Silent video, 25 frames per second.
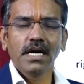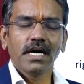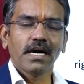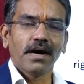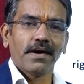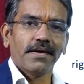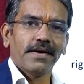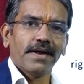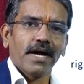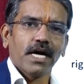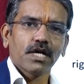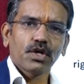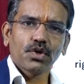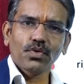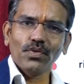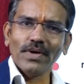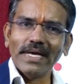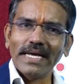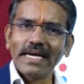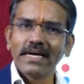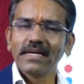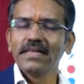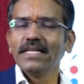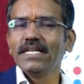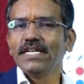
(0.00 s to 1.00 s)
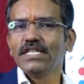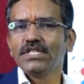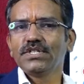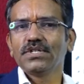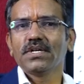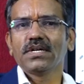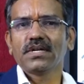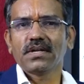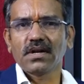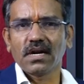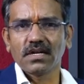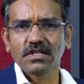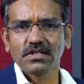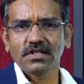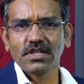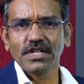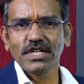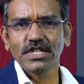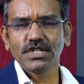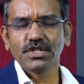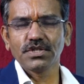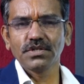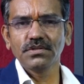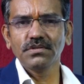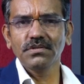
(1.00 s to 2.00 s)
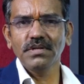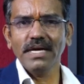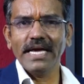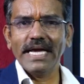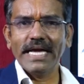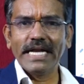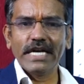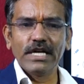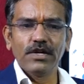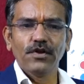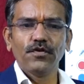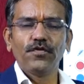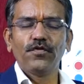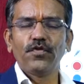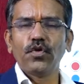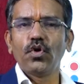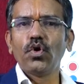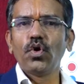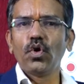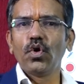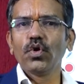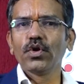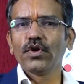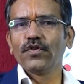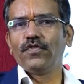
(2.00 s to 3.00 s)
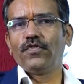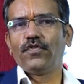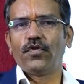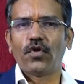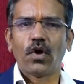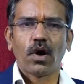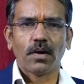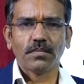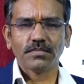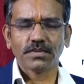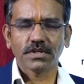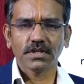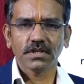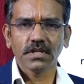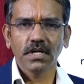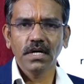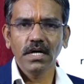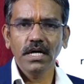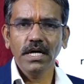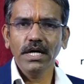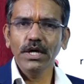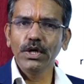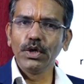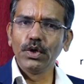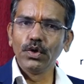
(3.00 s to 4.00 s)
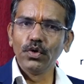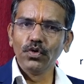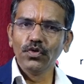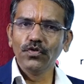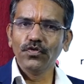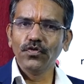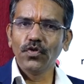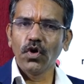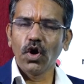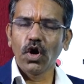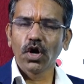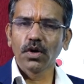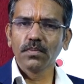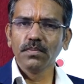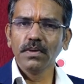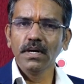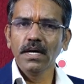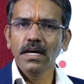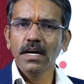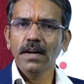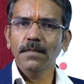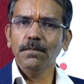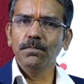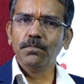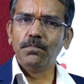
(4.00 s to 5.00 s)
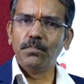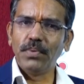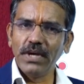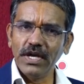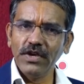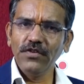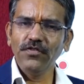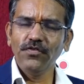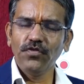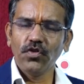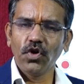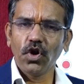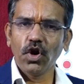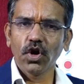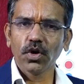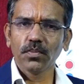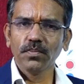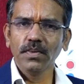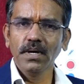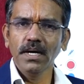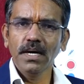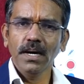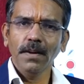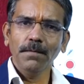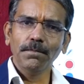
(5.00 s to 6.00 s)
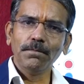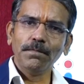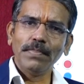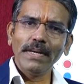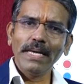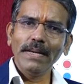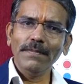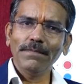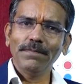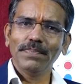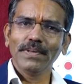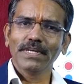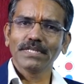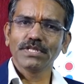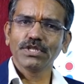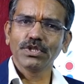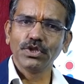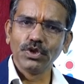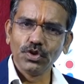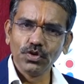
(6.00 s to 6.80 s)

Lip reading: Kannada to English translation in four forms: do form, be form, B plus